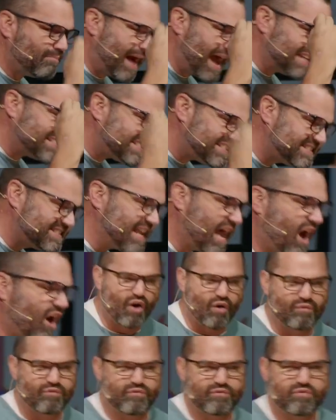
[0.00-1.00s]

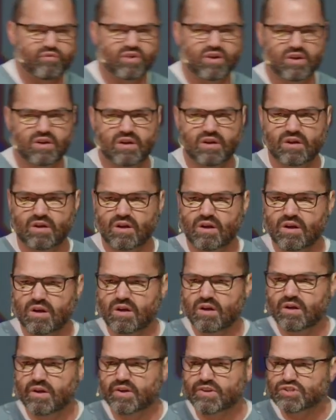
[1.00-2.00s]
myself.
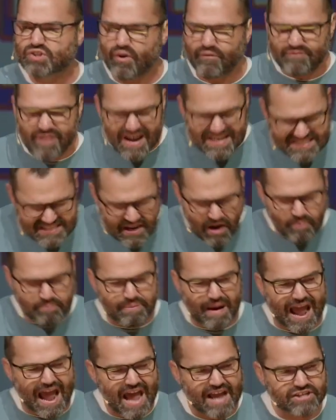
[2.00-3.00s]
So if I sound
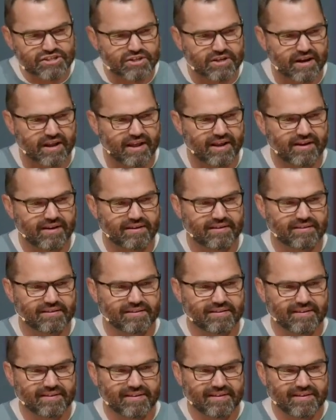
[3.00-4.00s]
passionate,
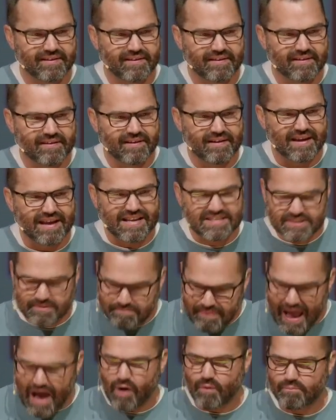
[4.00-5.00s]
it's
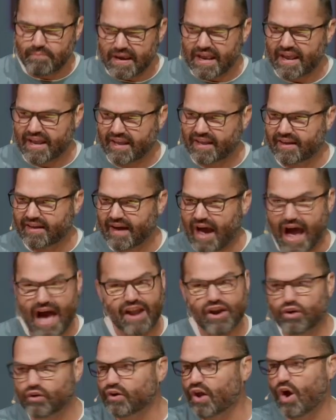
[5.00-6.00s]
about me. I
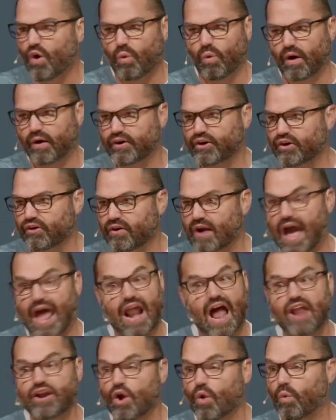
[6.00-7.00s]
don't know where you're at.
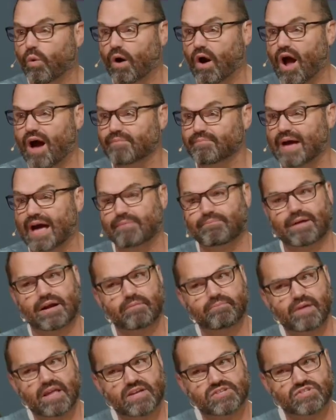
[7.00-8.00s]
I know where I'm at, but
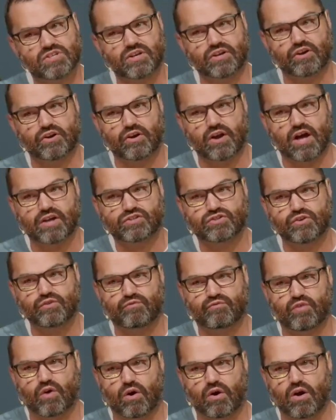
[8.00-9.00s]
I'm guessing you're not too
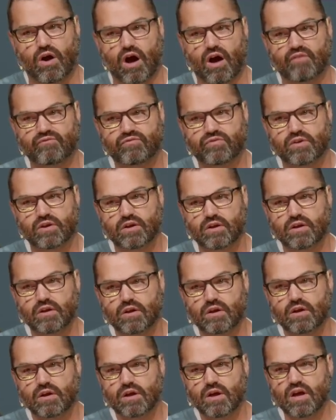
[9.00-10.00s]
far off.
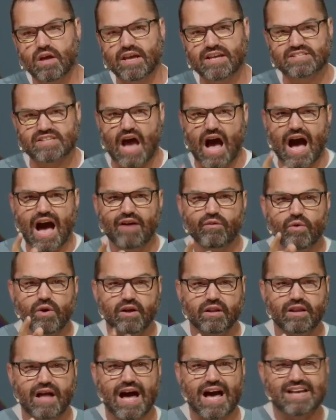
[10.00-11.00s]
Is I
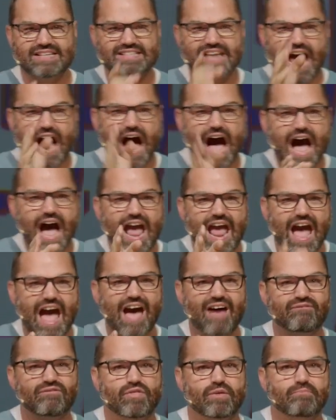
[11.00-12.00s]
realized I
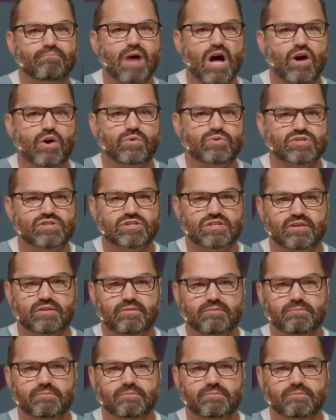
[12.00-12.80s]
have the most,